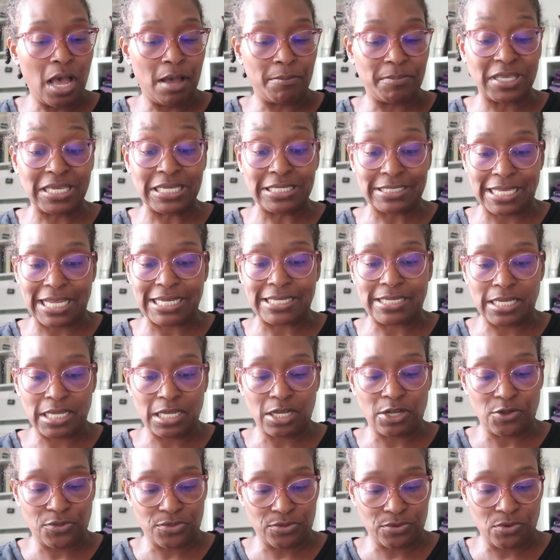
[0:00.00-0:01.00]
because I
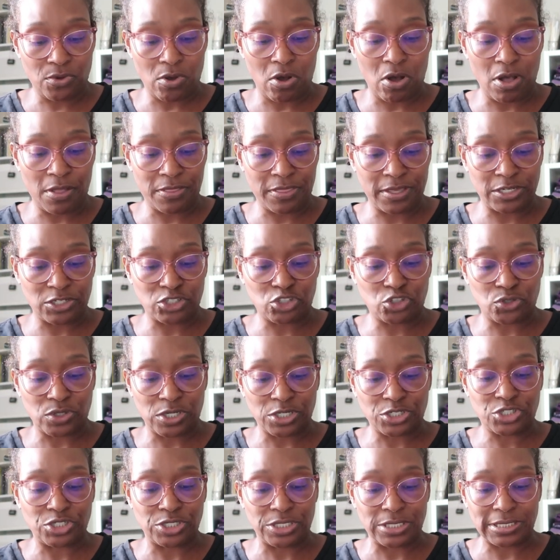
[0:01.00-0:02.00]
did go through all the
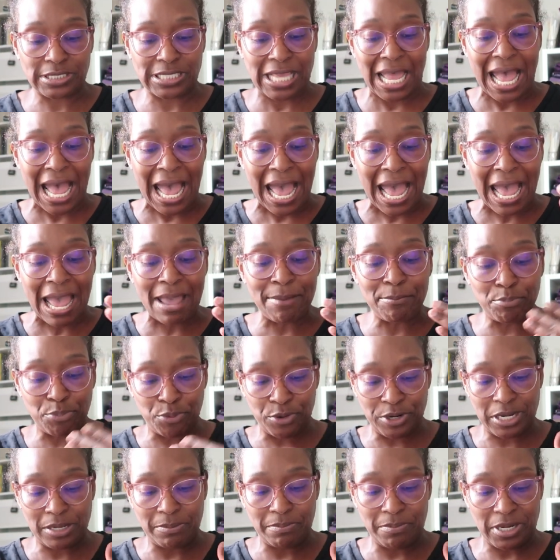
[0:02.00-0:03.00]
instructions. I'm
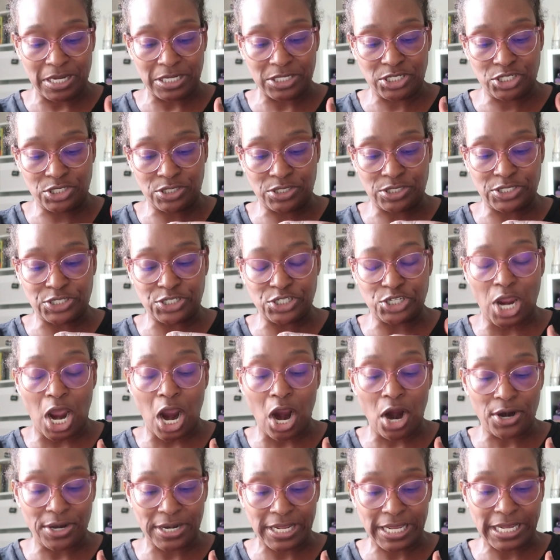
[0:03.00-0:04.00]
pretty much
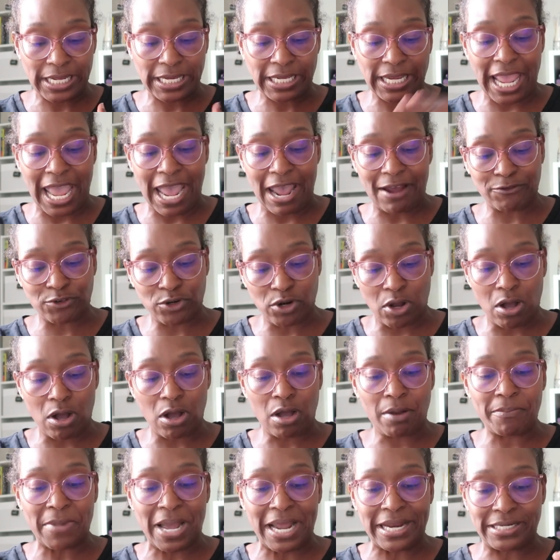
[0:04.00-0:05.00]
starting after
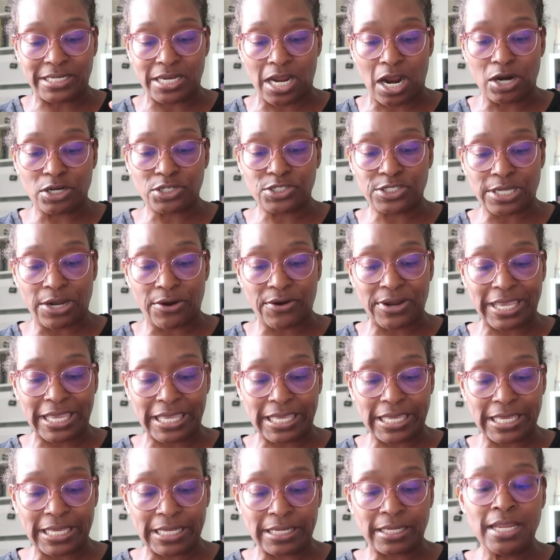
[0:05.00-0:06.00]
all my darts are
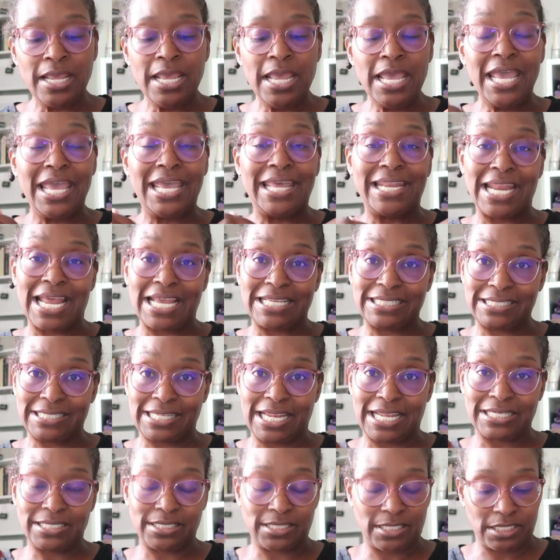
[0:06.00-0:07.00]
in and I
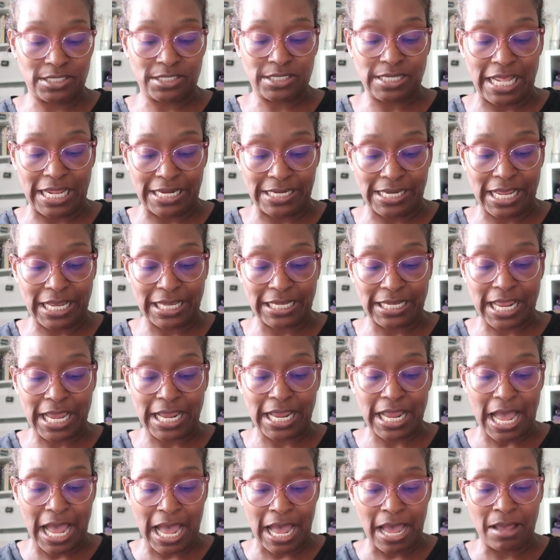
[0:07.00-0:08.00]
stay stitch that
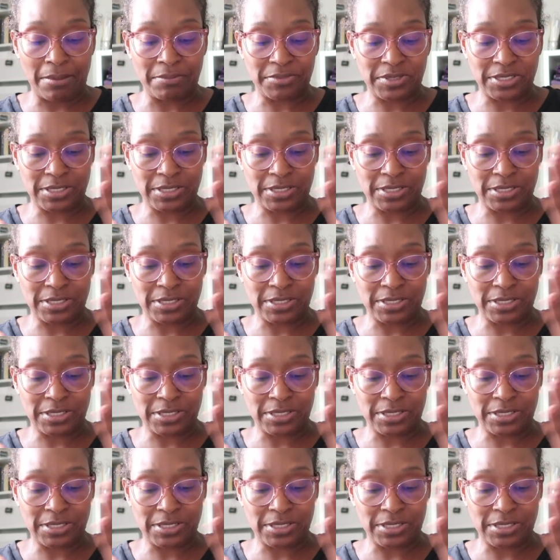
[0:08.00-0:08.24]
neckline. I'm